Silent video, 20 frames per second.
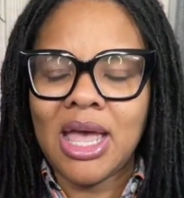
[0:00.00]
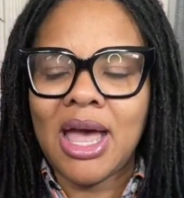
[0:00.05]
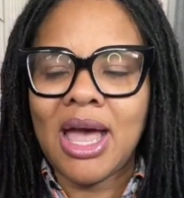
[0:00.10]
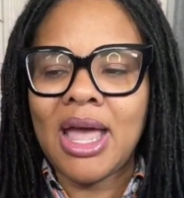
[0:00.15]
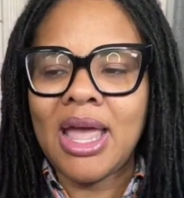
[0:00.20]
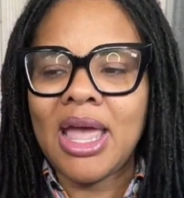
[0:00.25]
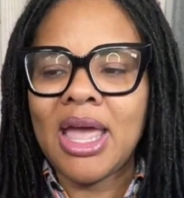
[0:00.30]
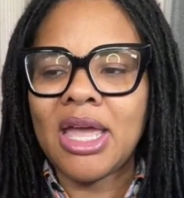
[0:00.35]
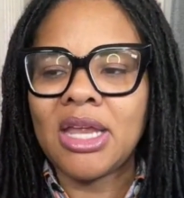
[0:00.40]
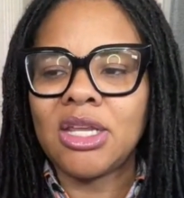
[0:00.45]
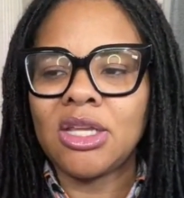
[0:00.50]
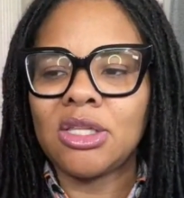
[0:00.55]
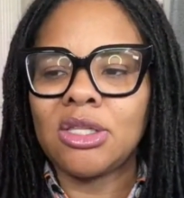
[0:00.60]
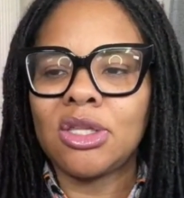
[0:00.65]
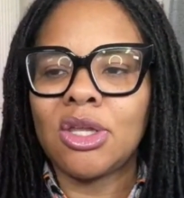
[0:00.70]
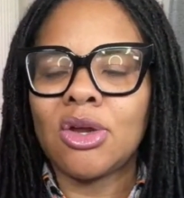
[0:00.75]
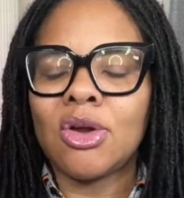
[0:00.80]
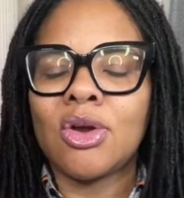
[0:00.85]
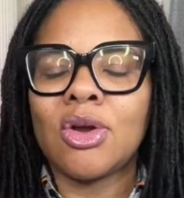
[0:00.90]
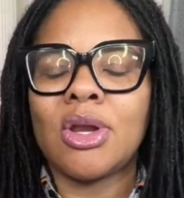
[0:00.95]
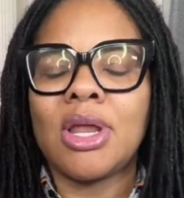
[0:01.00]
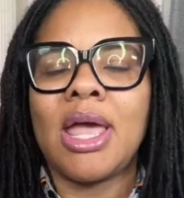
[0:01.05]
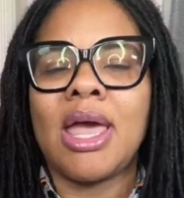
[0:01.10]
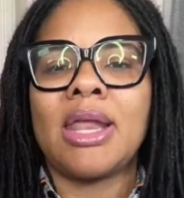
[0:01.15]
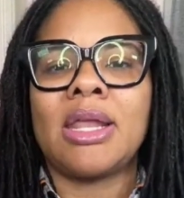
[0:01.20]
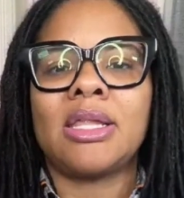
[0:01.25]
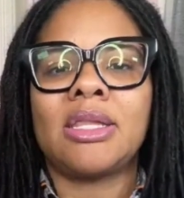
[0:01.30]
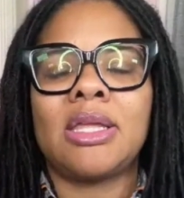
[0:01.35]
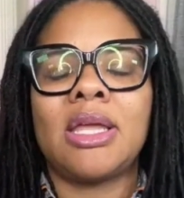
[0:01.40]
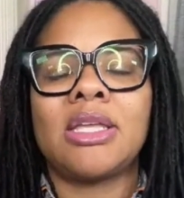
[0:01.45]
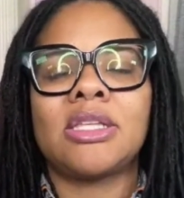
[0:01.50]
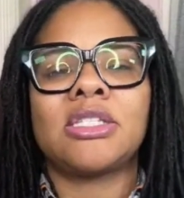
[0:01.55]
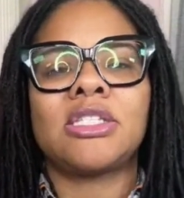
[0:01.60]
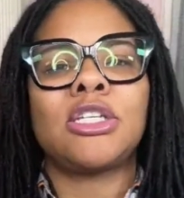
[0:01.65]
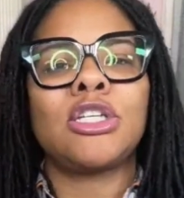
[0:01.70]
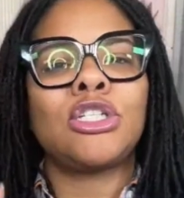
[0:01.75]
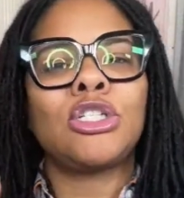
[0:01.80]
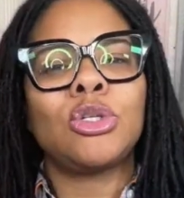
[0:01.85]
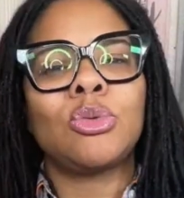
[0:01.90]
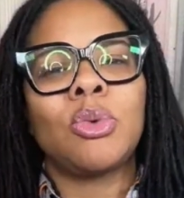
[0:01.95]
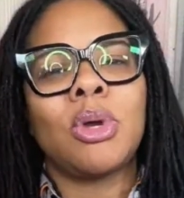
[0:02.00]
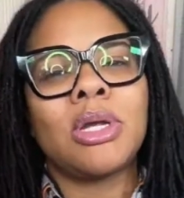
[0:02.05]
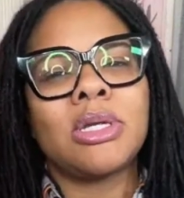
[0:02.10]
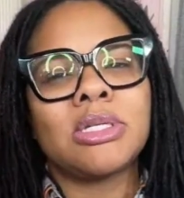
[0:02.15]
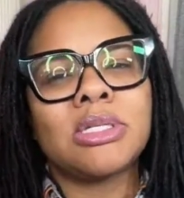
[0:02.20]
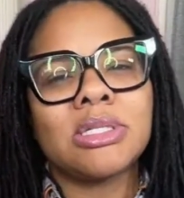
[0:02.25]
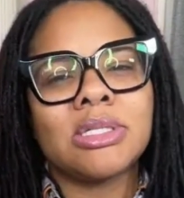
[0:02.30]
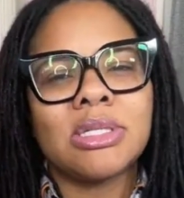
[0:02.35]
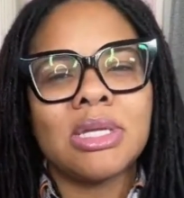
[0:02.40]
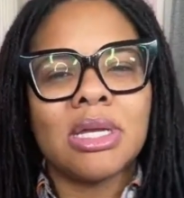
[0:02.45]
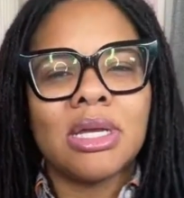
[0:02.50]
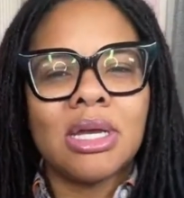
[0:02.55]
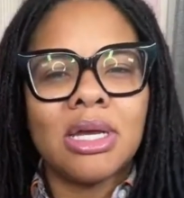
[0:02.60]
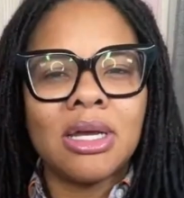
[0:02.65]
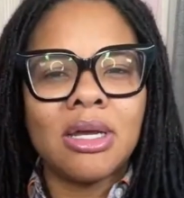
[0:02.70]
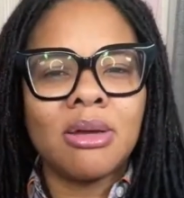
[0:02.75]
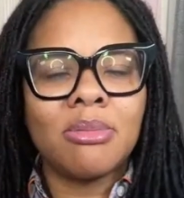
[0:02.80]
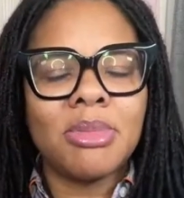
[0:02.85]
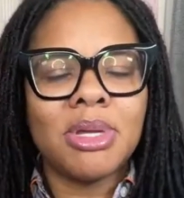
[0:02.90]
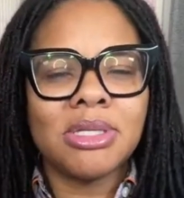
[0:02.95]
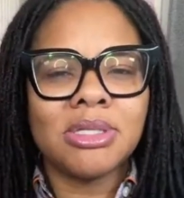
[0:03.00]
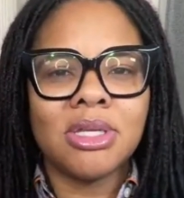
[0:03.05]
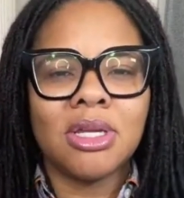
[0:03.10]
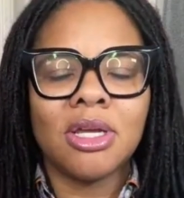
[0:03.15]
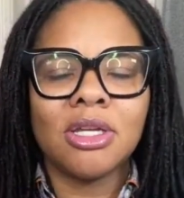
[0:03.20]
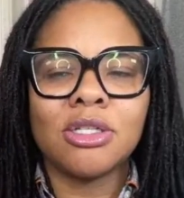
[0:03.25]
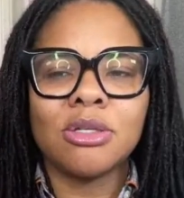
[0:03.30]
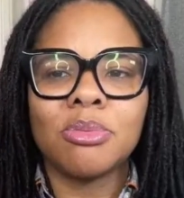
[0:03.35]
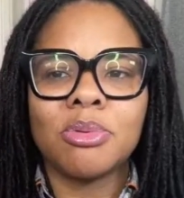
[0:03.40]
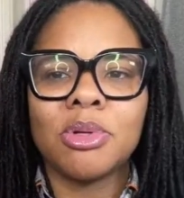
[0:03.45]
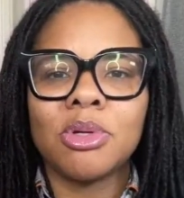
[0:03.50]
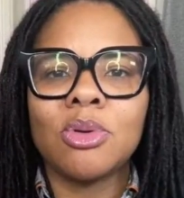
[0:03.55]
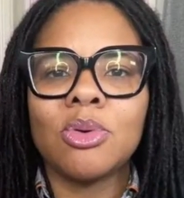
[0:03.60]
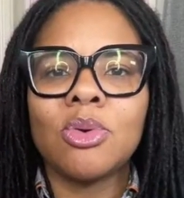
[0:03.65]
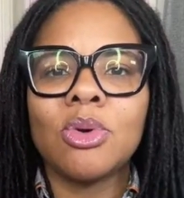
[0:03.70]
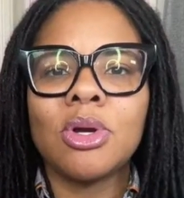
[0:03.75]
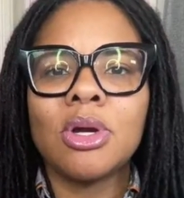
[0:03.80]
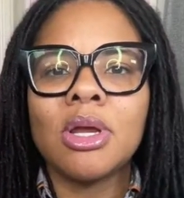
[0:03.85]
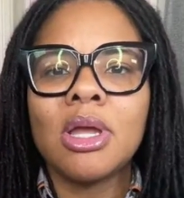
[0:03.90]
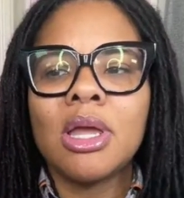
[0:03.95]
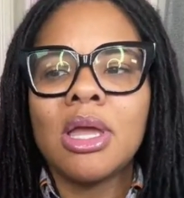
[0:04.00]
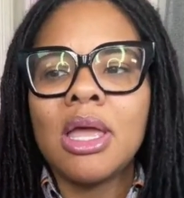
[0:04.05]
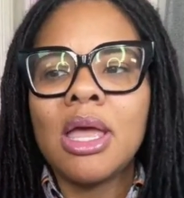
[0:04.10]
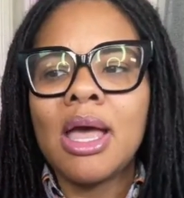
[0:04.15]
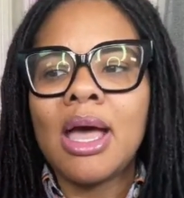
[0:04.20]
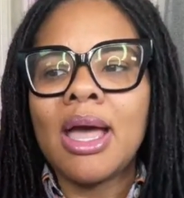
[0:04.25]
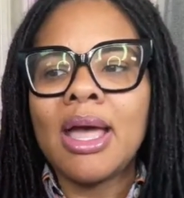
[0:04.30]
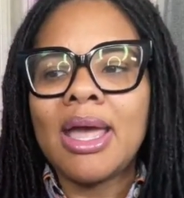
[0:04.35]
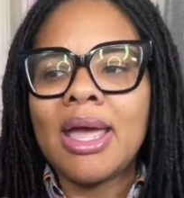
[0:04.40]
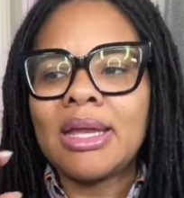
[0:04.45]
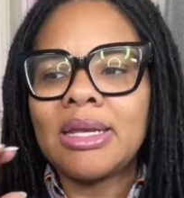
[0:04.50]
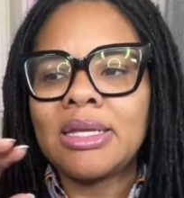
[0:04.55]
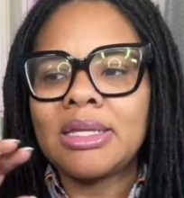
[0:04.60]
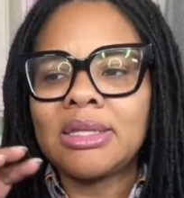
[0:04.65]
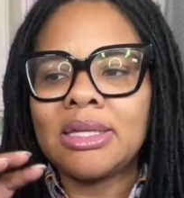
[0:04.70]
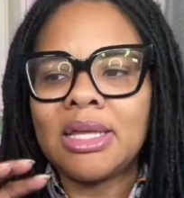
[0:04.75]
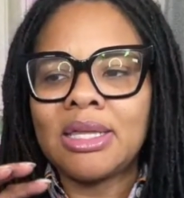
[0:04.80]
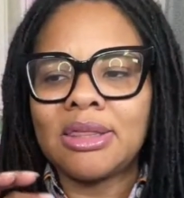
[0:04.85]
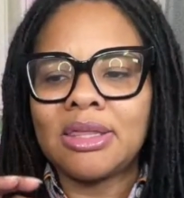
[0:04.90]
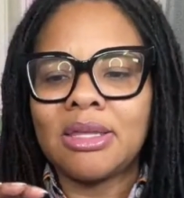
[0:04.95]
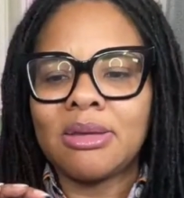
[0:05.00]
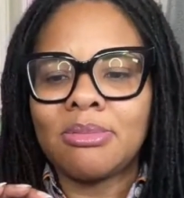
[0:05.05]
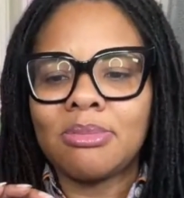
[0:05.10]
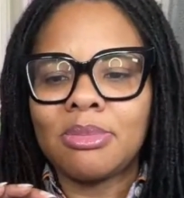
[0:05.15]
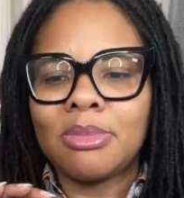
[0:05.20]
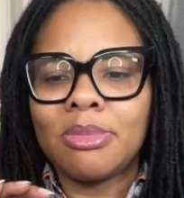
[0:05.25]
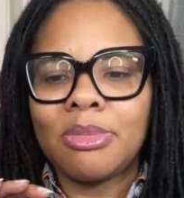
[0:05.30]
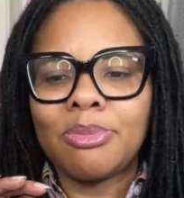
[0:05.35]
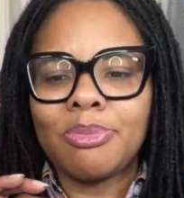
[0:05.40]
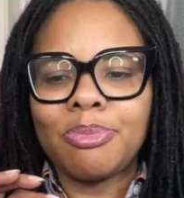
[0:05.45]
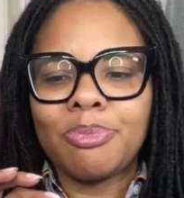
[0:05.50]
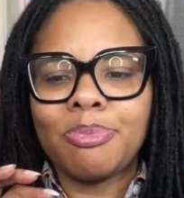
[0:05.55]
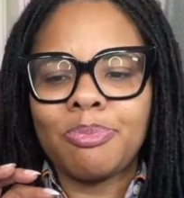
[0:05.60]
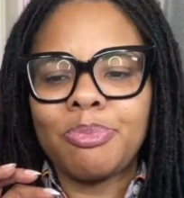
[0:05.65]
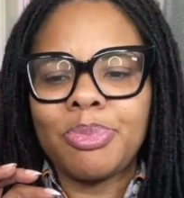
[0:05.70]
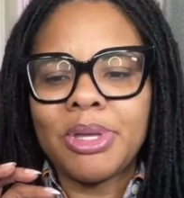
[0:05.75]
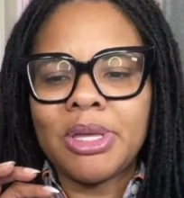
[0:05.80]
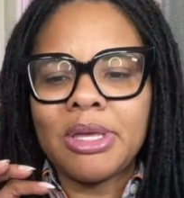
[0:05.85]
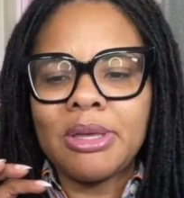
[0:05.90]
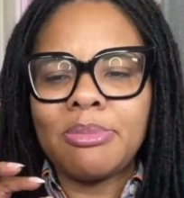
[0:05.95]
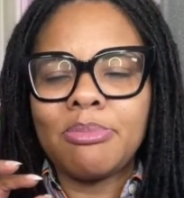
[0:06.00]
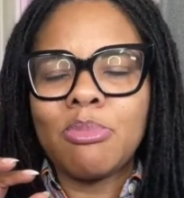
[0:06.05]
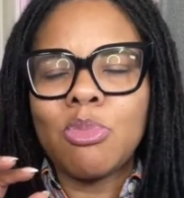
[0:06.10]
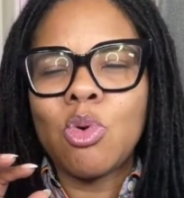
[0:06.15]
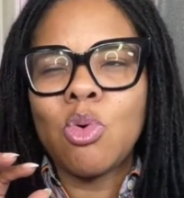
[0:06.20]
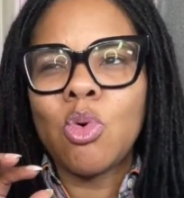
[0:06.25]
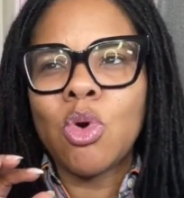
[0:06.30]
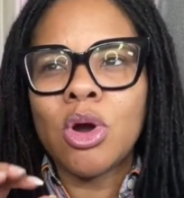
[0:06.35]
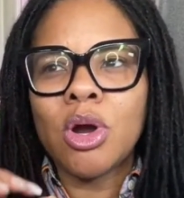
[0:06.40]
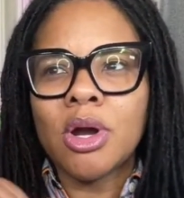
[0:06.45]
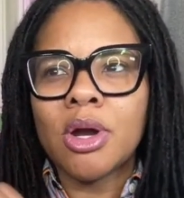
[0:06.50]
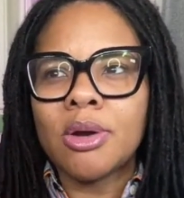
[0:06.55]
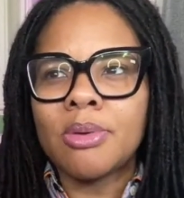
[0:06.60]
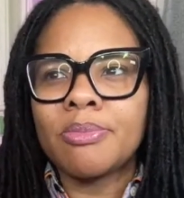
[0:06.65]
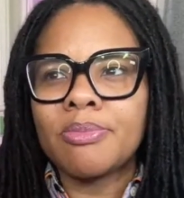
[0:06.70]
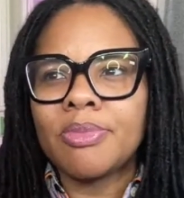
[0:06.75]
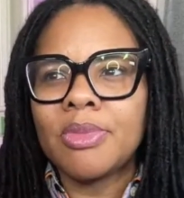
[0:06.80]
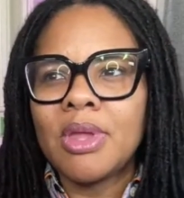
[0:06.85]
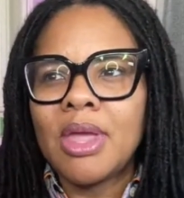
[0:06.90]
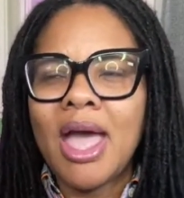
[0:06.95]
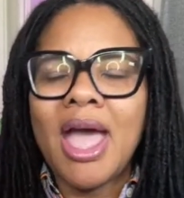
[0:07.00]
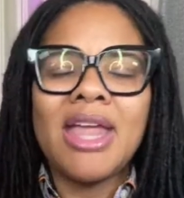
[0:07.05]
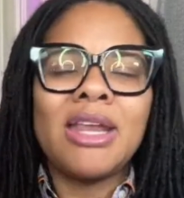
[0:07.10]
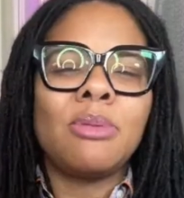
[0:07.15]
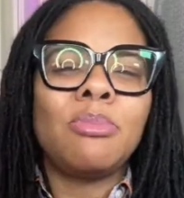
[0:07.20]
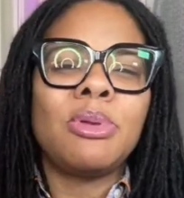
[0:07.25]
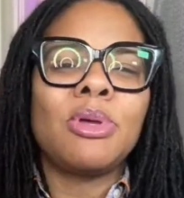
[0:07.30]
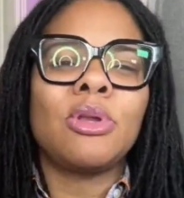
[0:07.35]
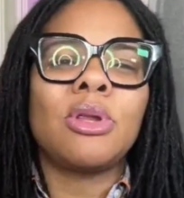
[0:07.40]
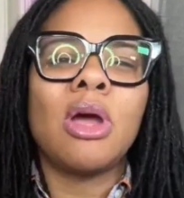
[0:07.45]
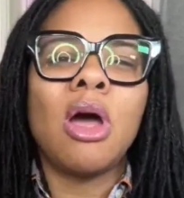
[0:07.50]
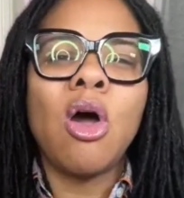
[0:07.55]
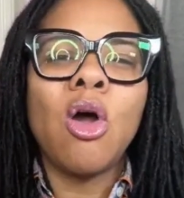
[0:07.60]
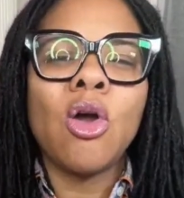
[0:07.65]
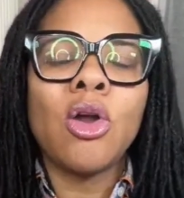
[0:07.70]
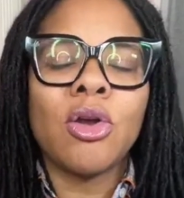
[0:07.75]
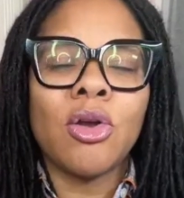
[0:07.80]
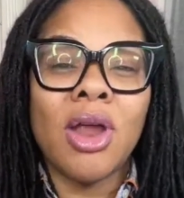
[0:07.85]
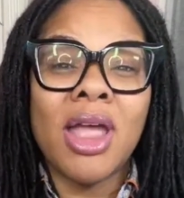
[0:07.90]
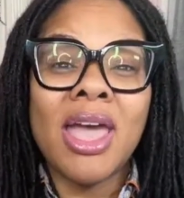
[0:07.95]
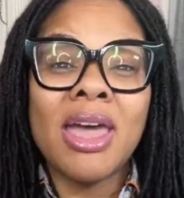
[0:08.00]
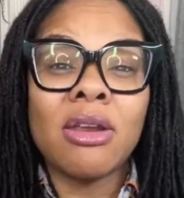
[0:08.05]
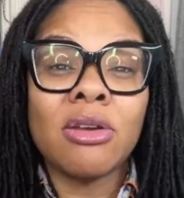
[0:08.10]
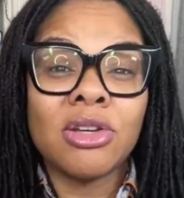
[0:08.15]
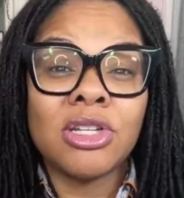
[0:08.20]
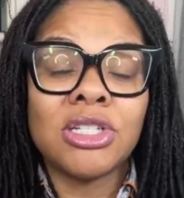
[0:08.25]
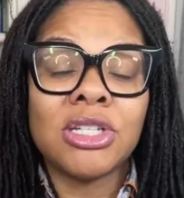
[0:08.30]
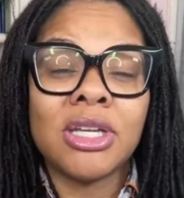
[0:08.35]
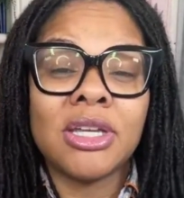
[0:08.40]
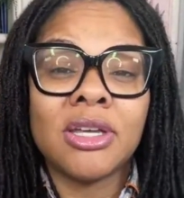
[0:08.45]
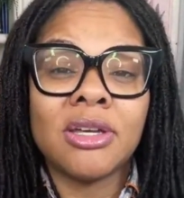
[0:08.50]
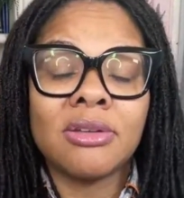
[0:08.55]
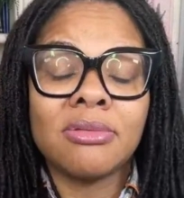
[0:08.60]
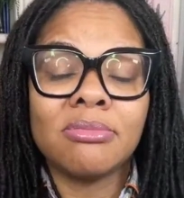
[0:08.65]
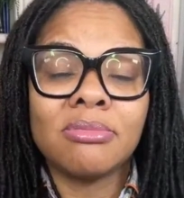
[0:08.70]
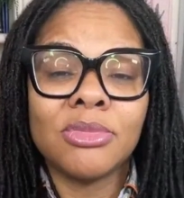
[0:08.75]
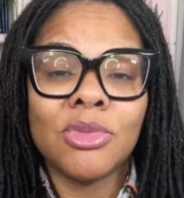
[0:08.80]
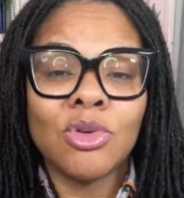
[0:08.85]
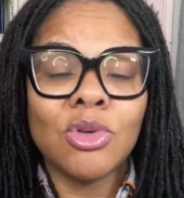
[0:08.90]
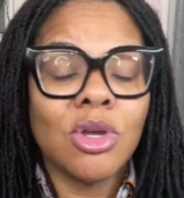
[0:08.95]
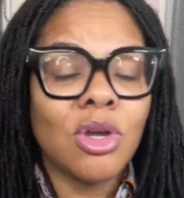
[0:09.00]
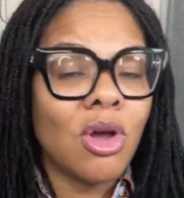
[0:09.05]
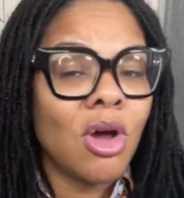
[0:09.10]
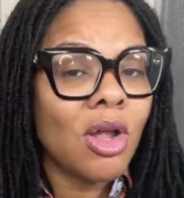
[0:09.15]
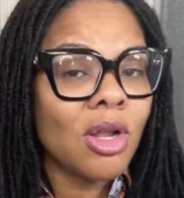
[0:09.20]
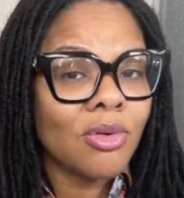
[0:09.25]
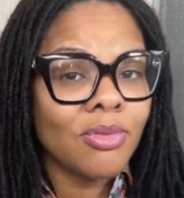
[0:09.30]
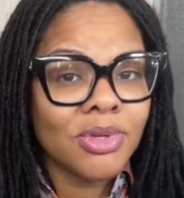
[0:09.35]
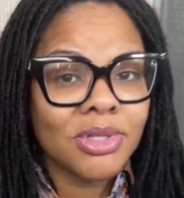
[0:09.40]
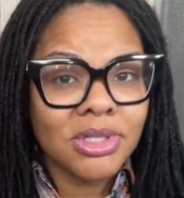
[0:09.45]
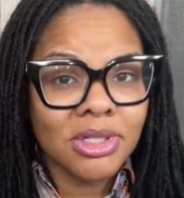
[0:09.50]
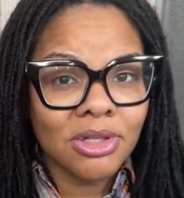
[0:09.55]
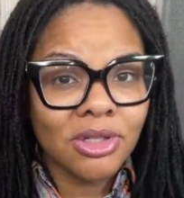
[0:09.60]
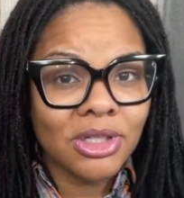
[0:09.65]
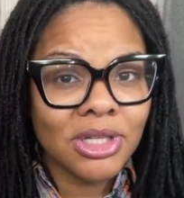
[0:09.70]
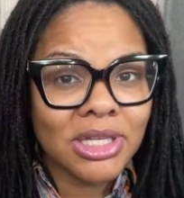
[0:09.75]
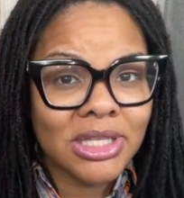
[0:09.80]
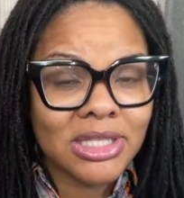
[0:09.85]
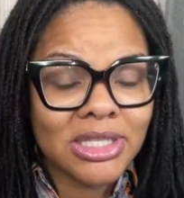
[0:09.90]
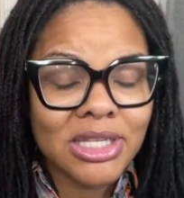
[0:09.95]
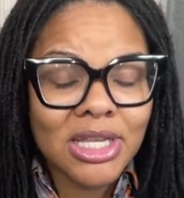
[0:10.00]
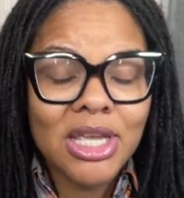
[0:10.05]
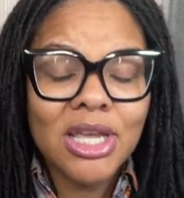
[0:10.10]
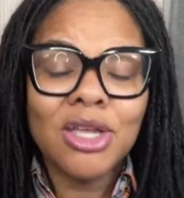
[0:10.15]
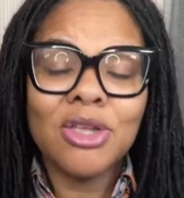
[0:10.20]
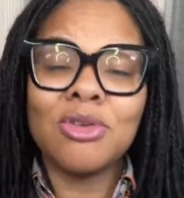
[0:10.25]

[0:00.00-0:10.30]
I had to learn how to let situations that come as an entrepreneur, I had to let them be more, I had to build a harder outer shell. You could call it resilience.